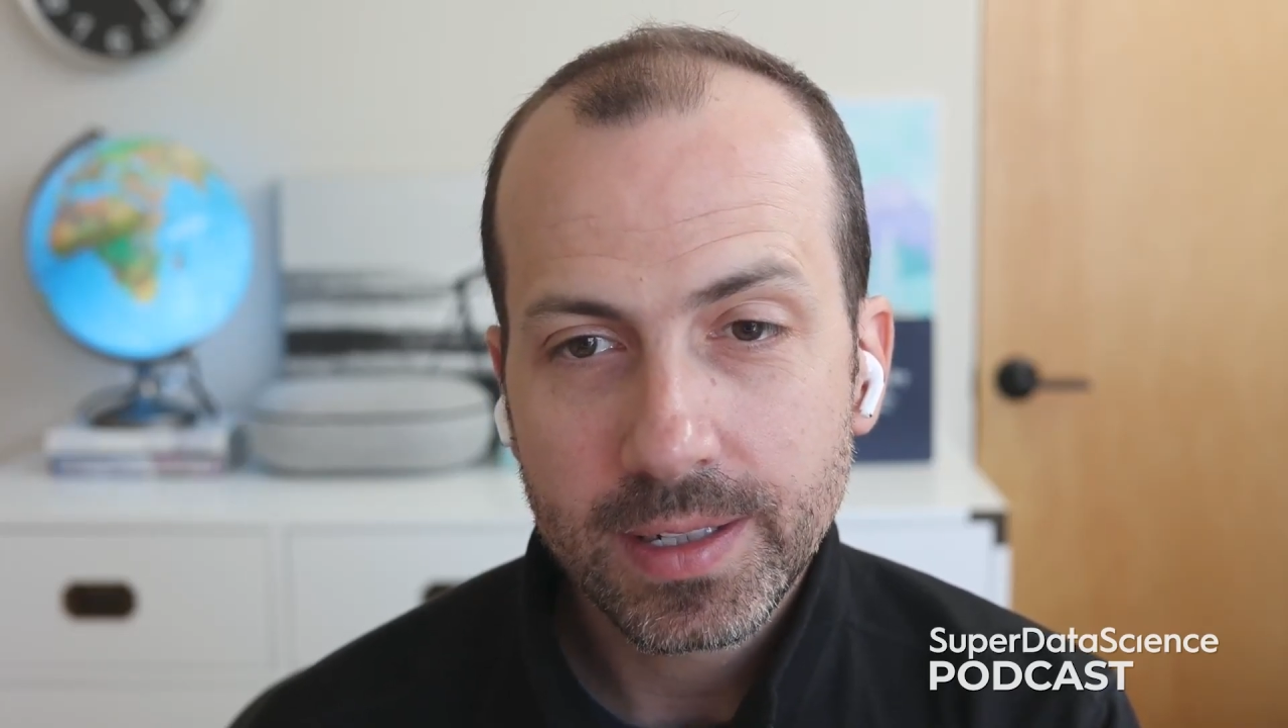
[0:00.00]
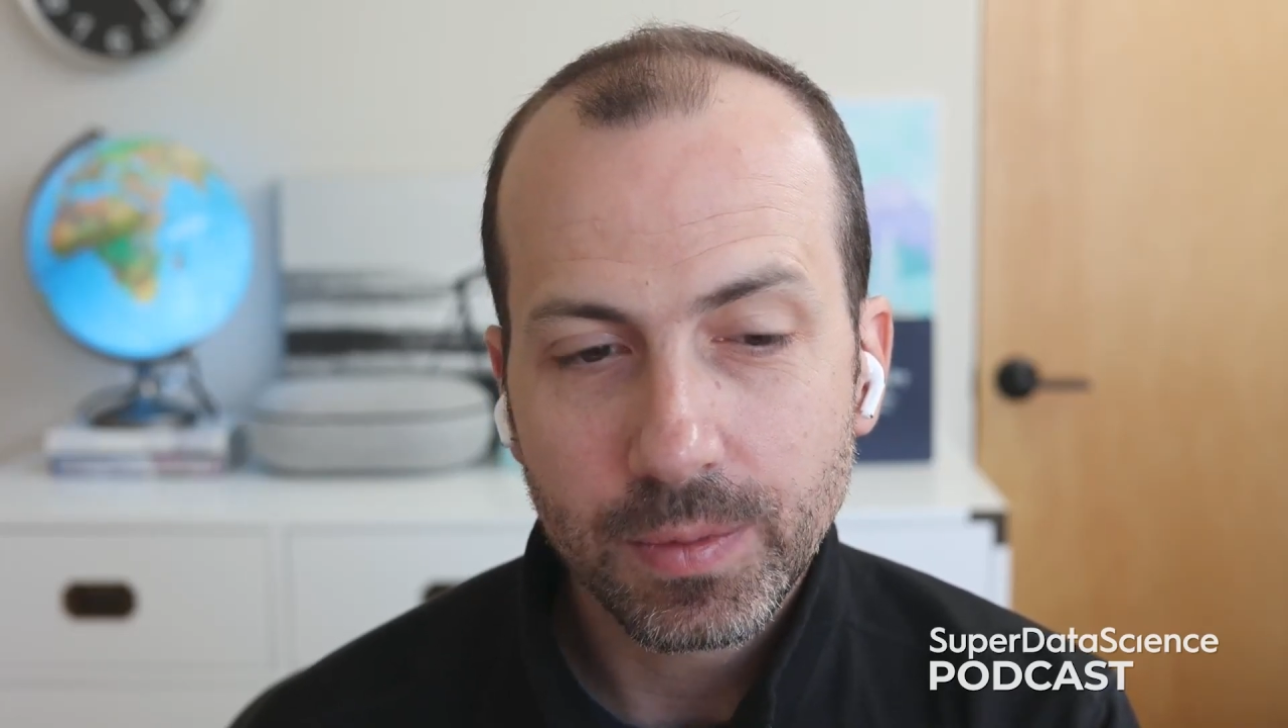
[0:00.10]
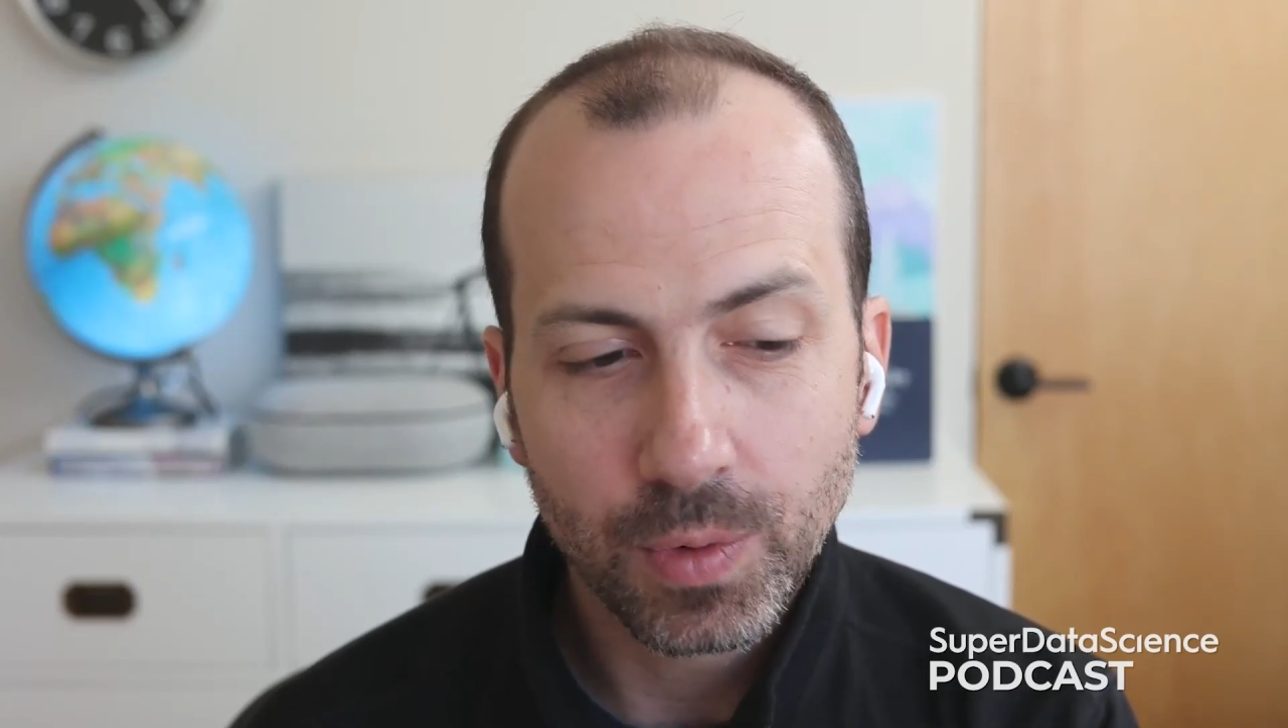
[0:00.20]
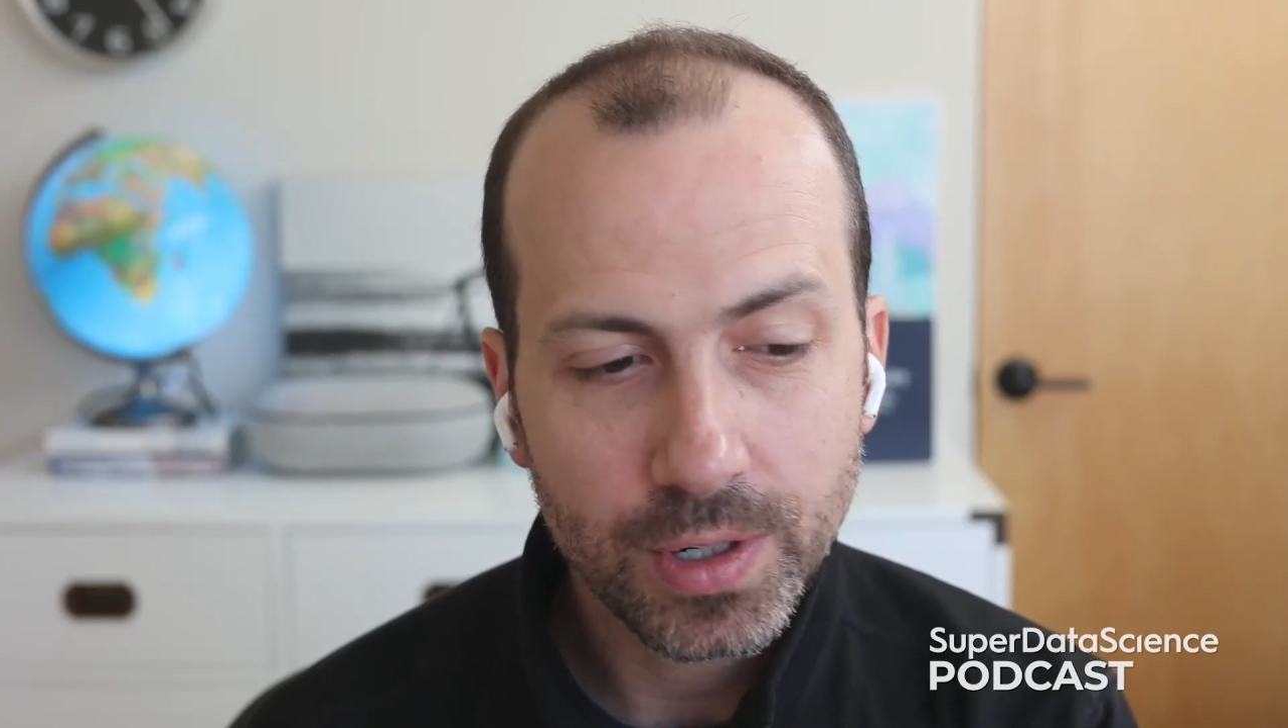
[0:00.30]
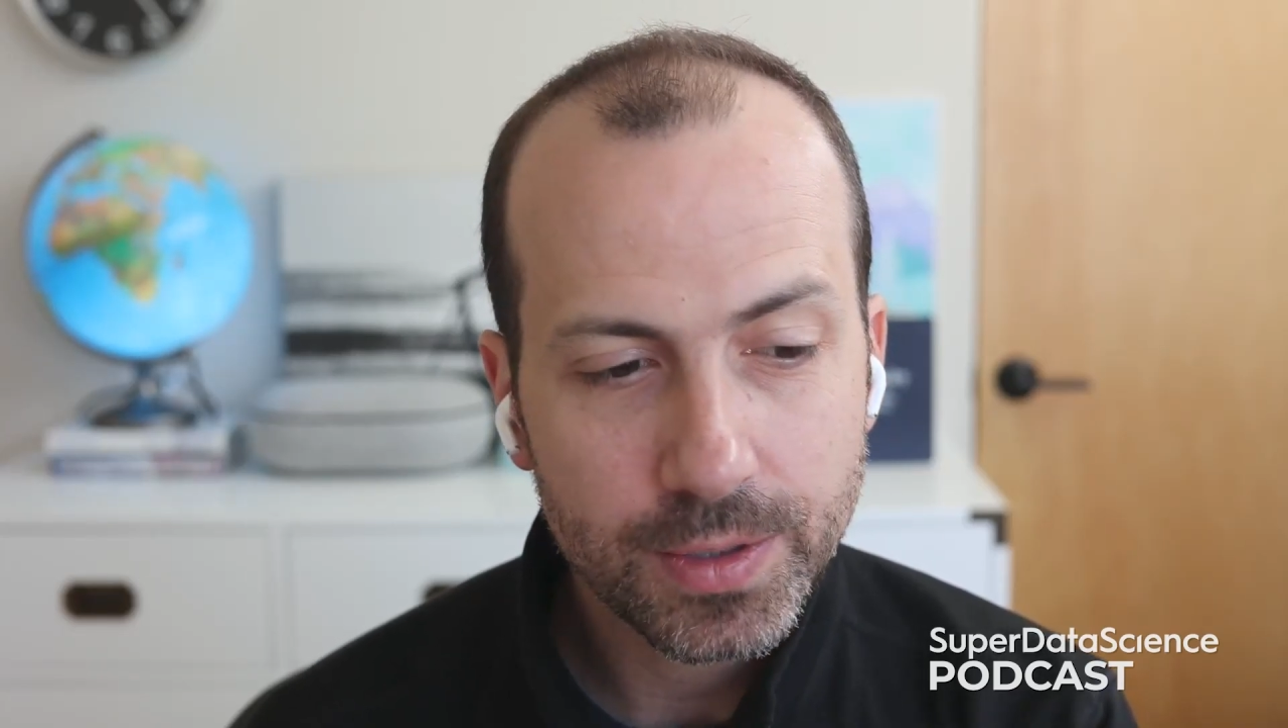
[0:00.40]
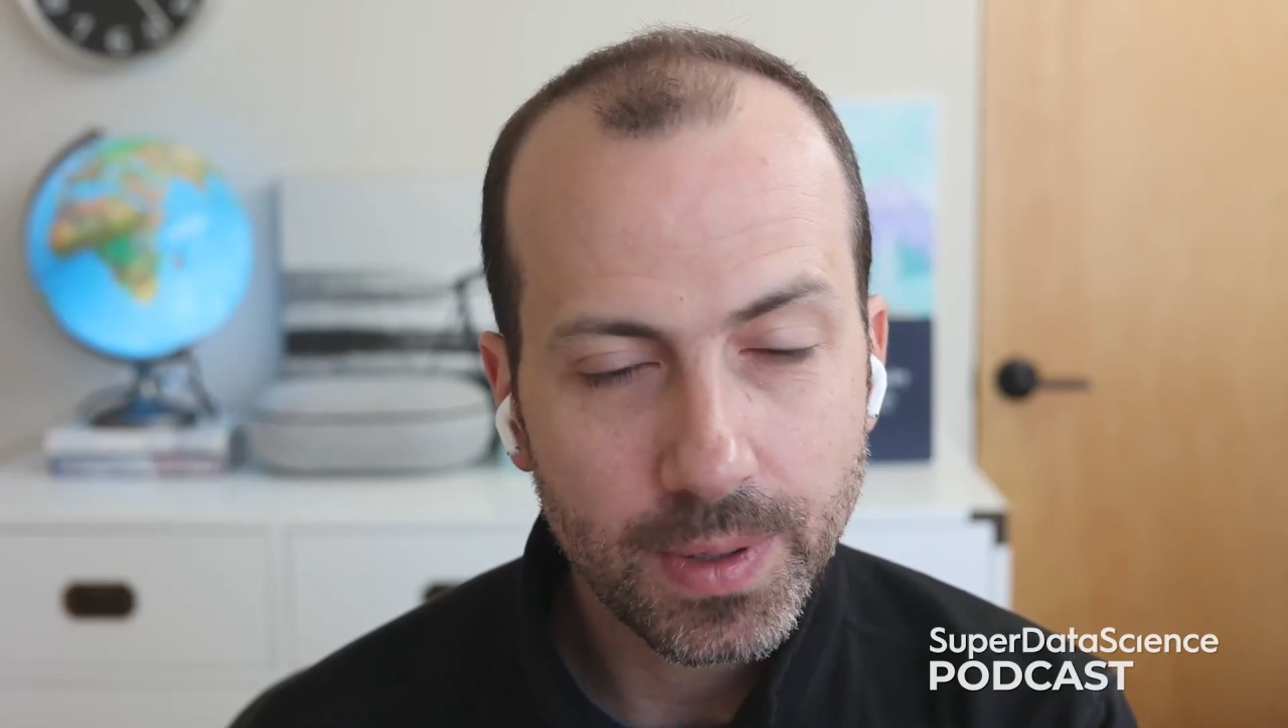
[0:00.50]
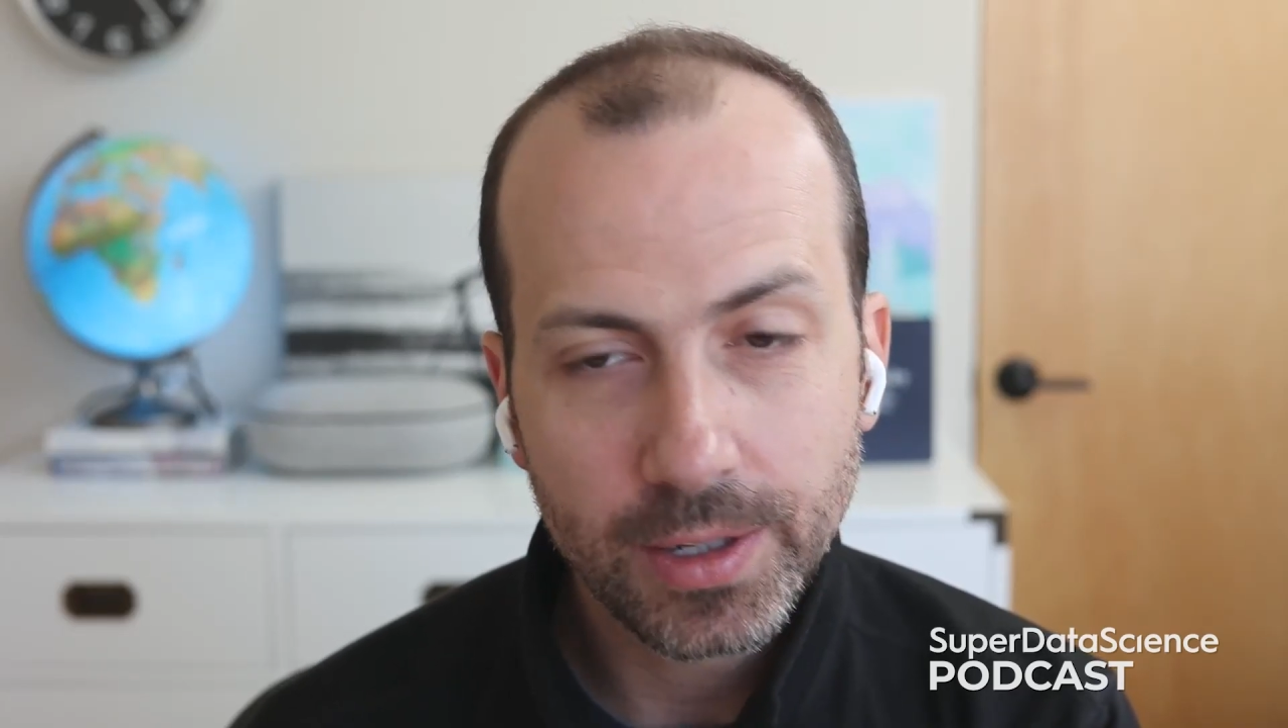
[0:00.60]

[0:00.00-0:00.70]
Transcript: that works well